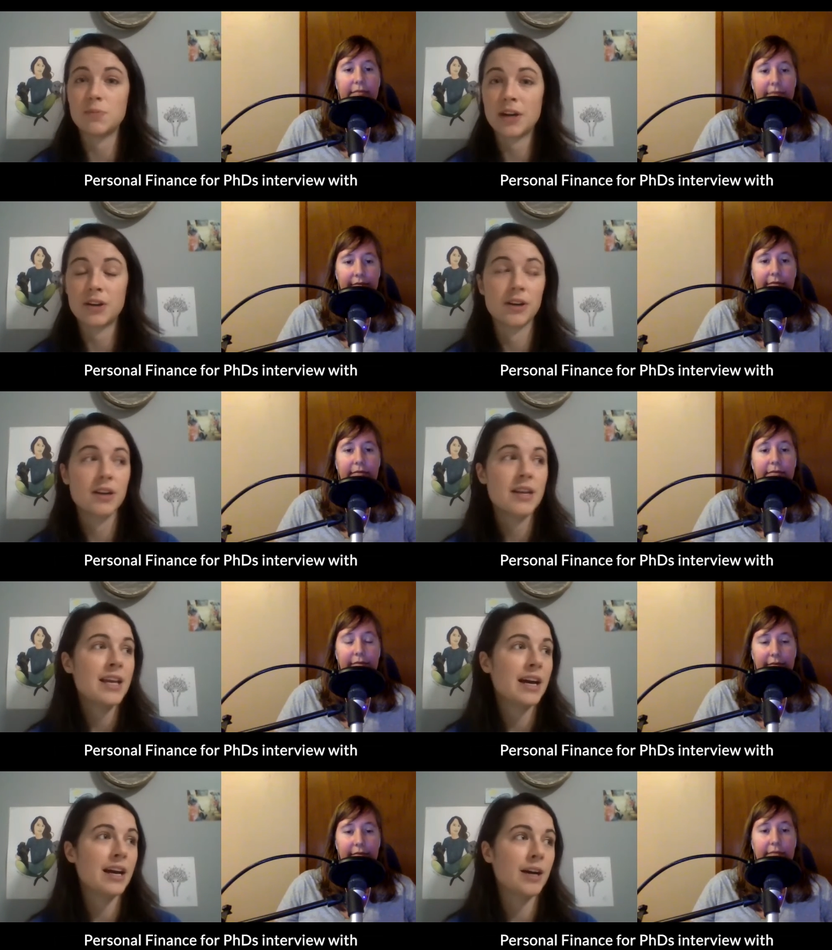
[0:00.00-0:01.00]
Speaker 1: better
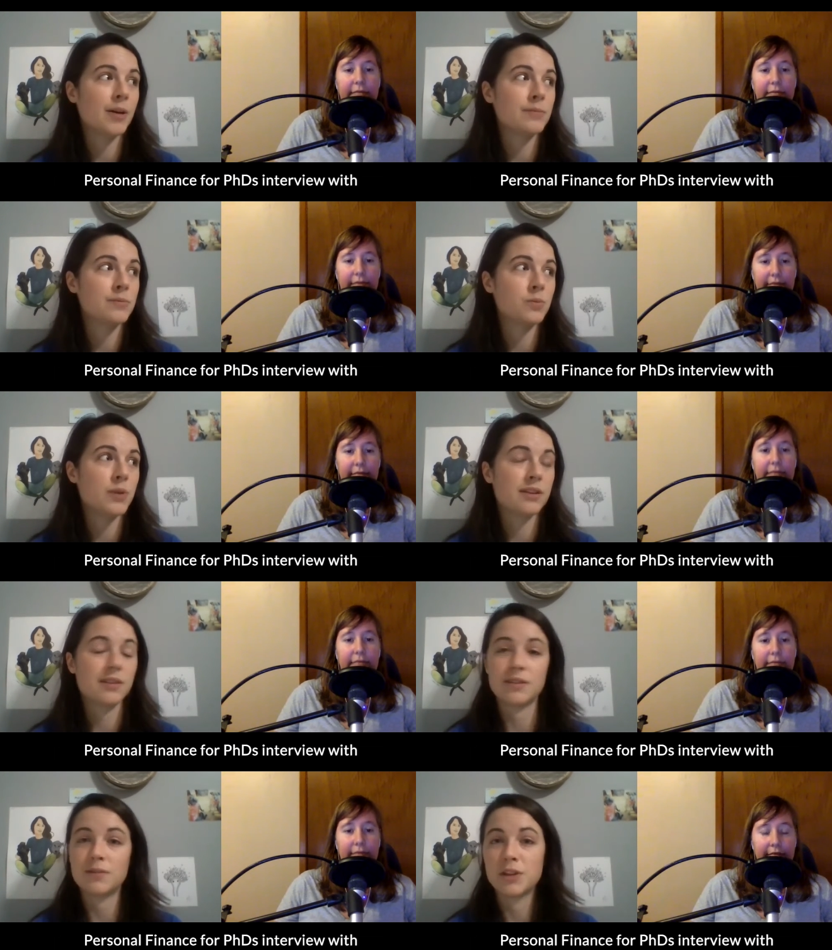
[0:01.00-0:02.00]
um, with
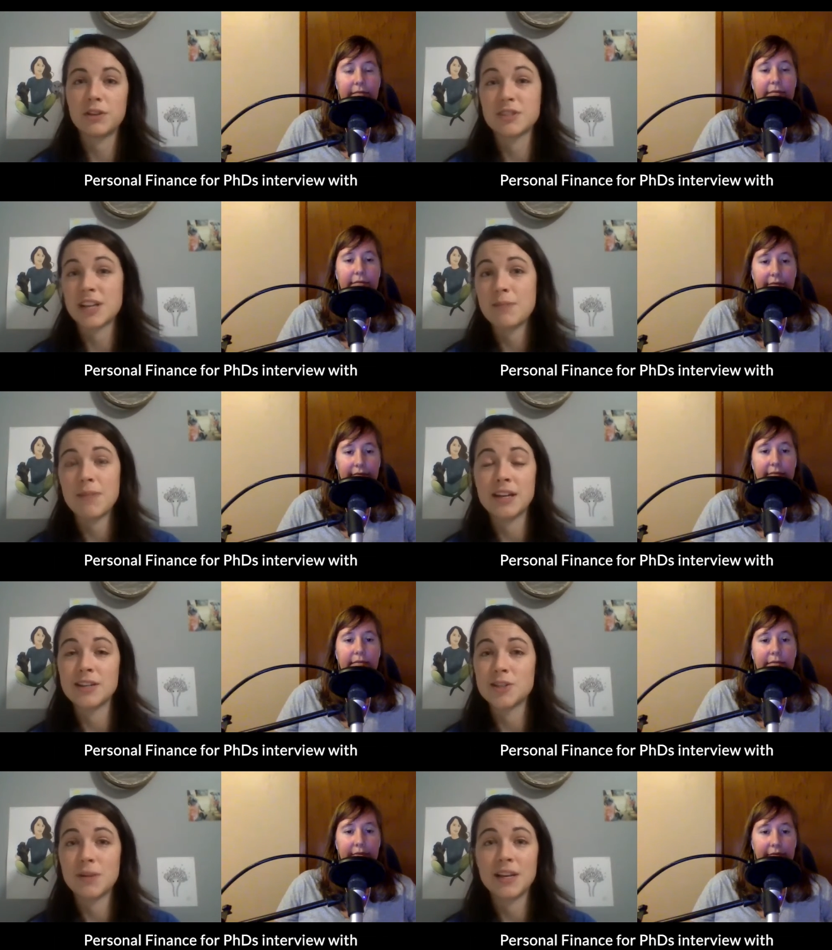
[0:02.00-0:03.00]
with your time
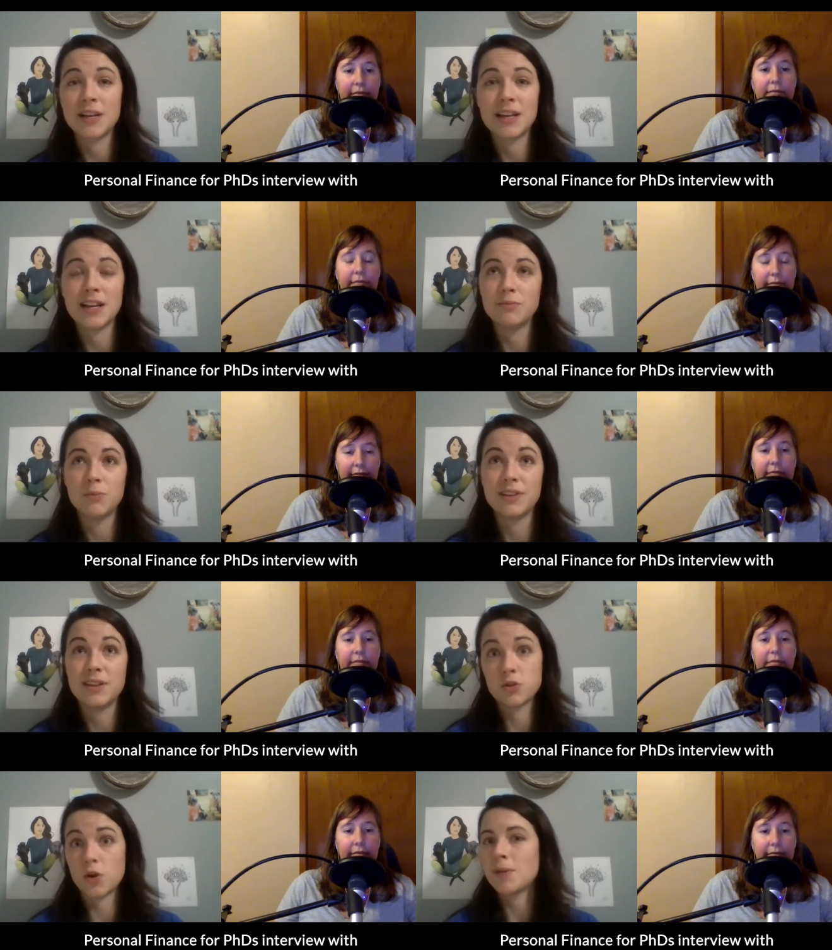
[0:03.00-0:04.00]
management and with the
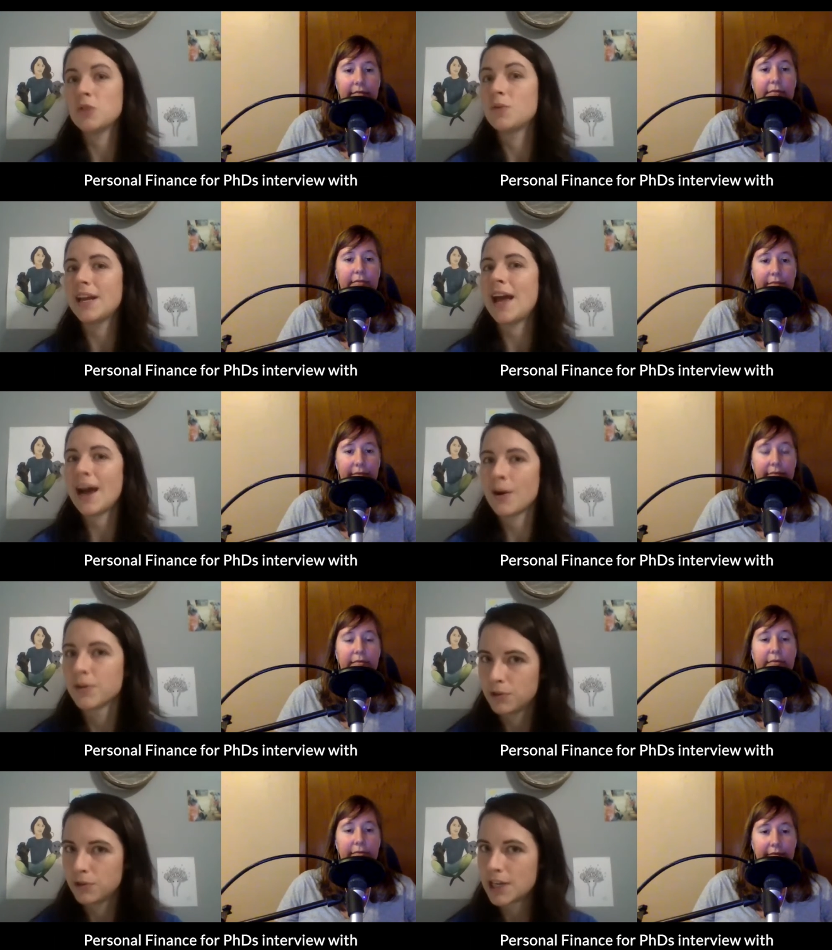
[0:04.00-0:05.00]
enjoyment you get out of
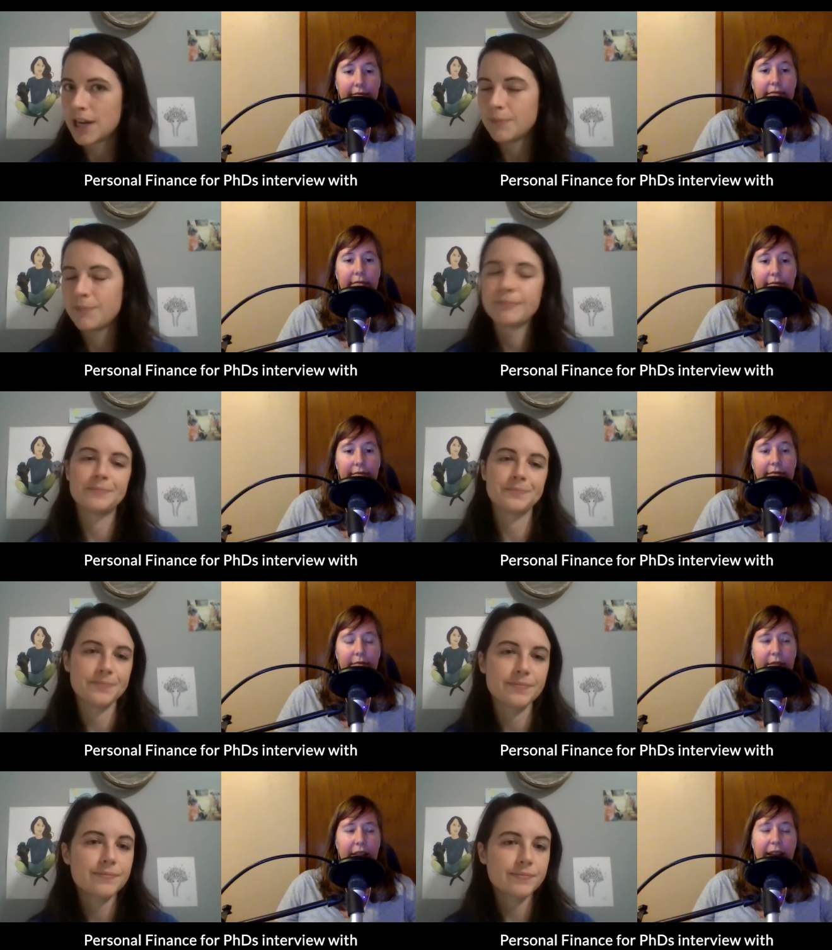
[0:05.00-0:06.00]
your time.
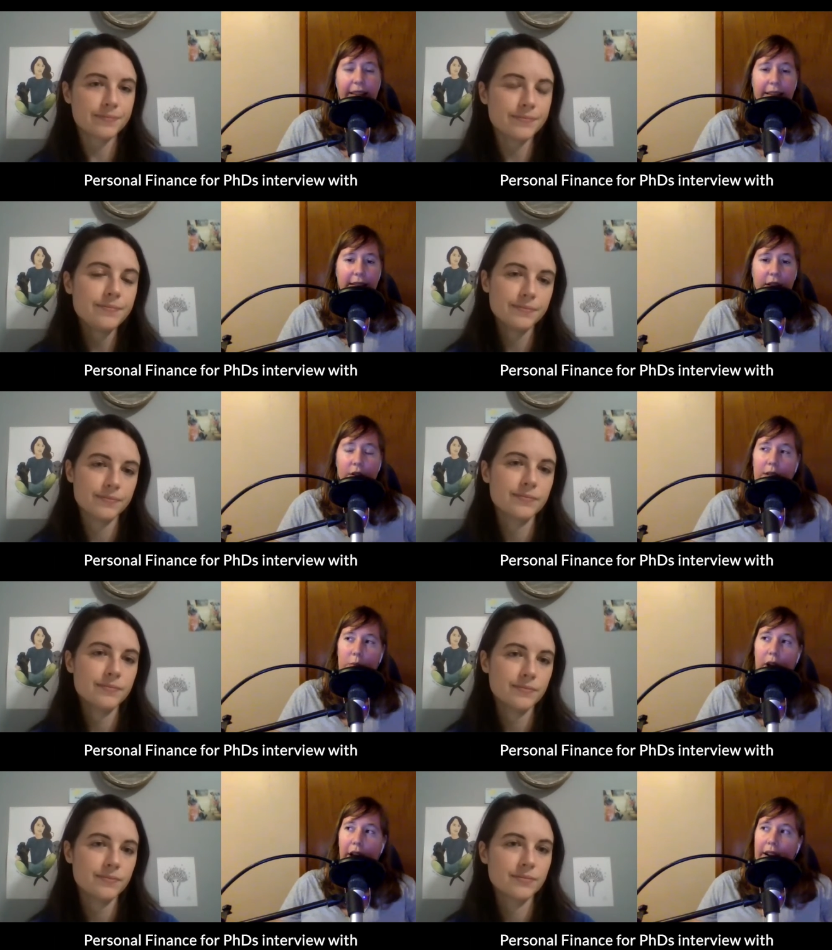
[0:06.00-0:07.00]
Speaker 2: Yeah, I think so
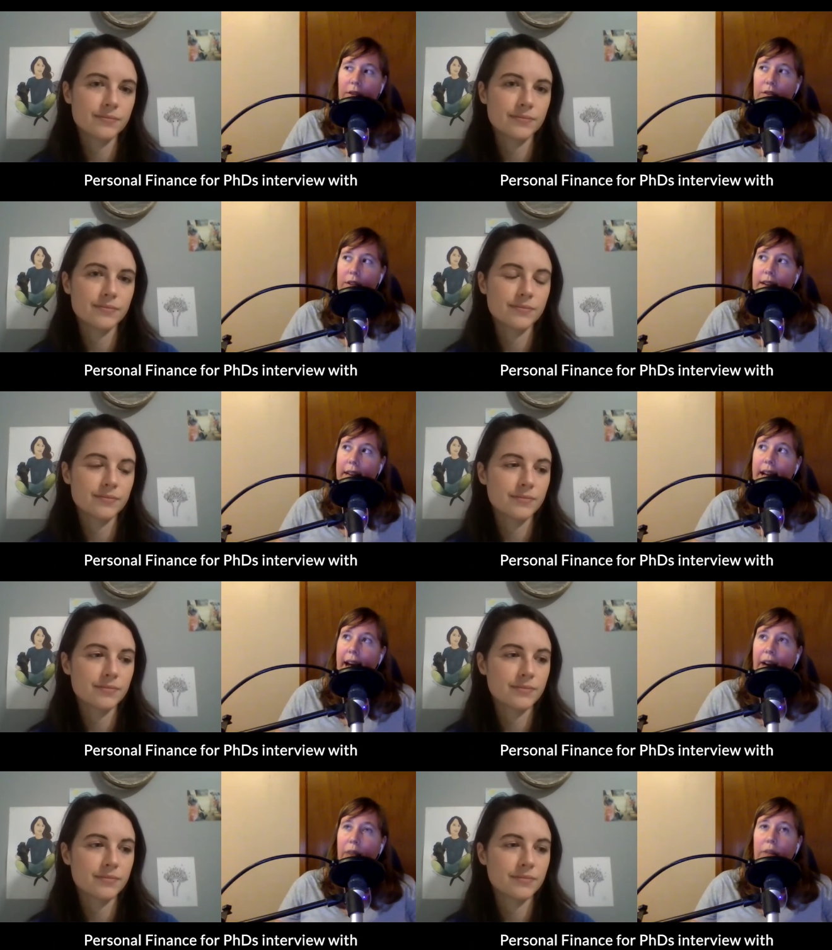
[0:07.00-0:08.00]
as well. I don't
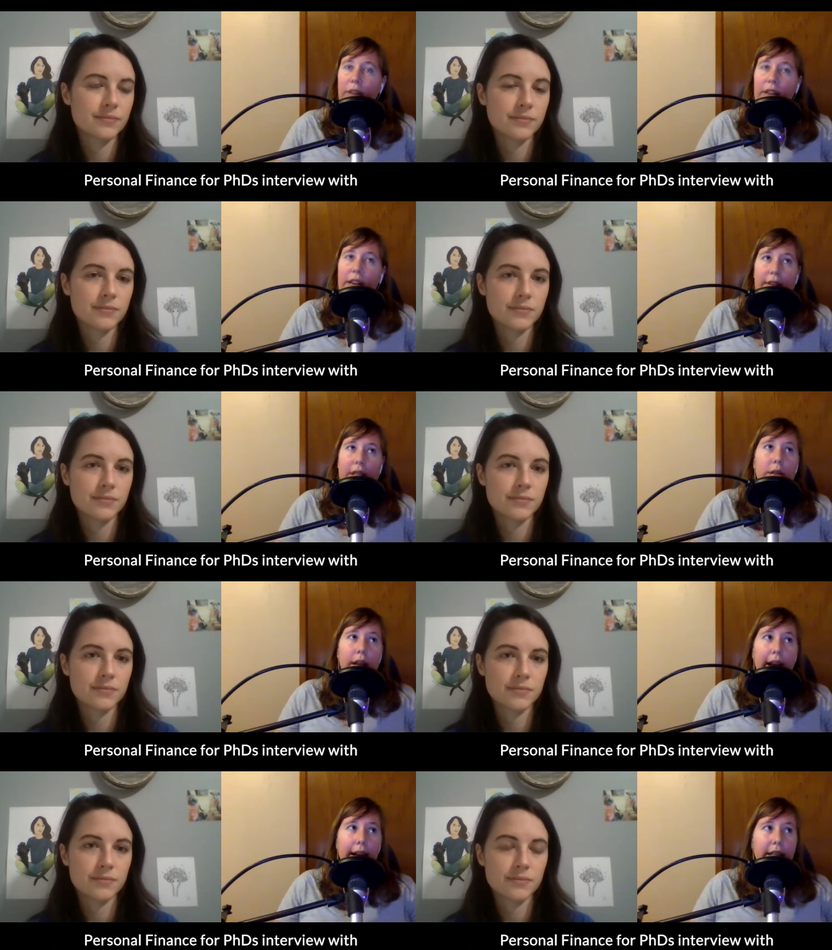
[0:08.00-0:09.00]
I don't really think of these
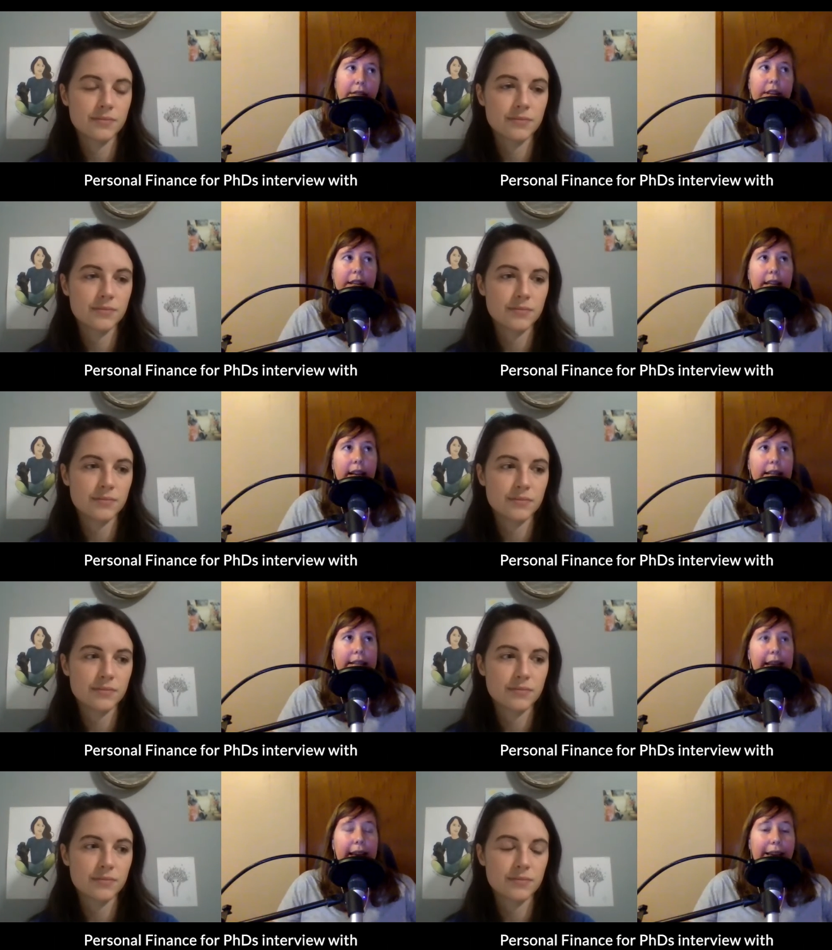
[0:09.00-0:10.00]
activities
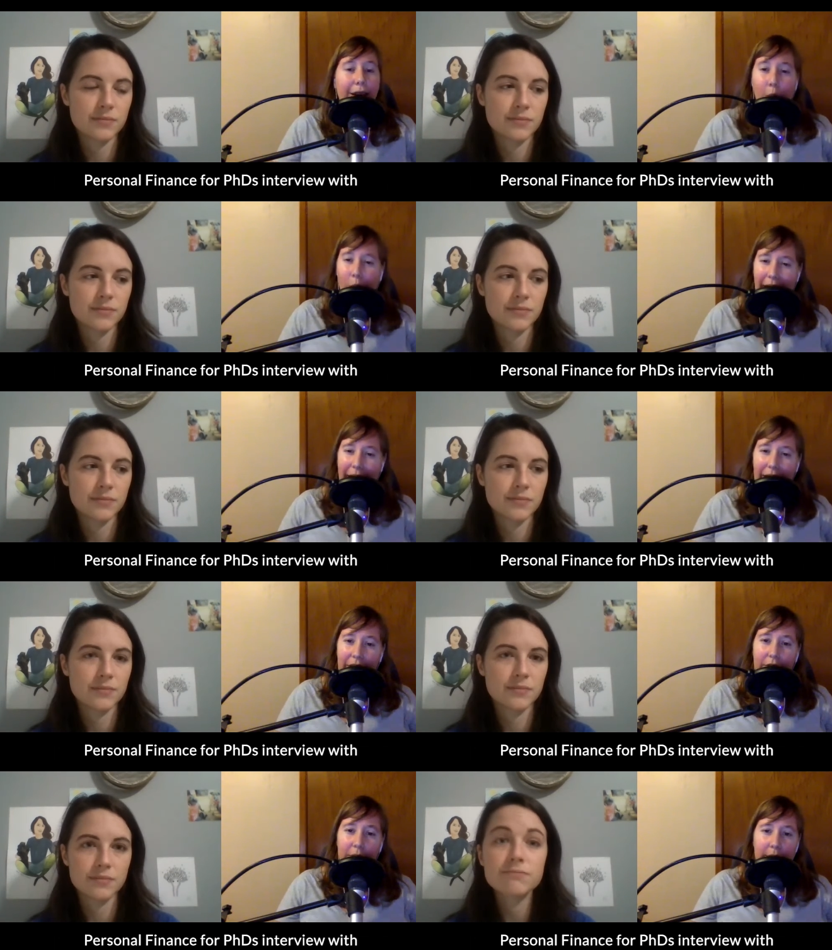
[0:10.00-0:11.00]
as taking
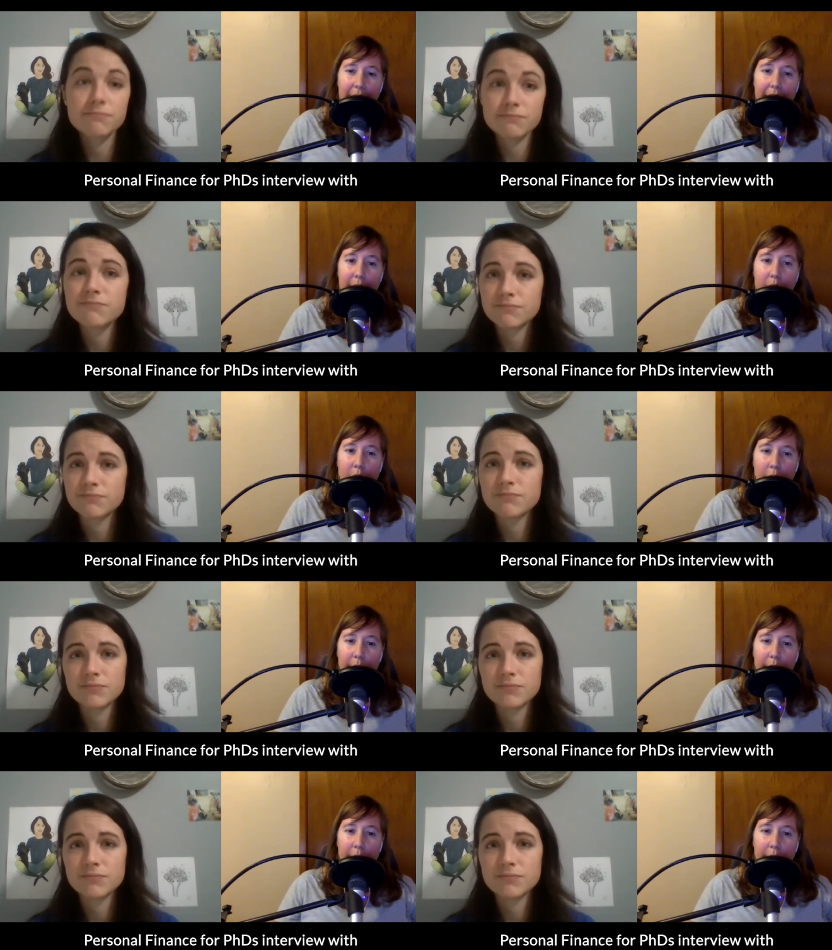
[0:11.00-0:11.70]
away from time or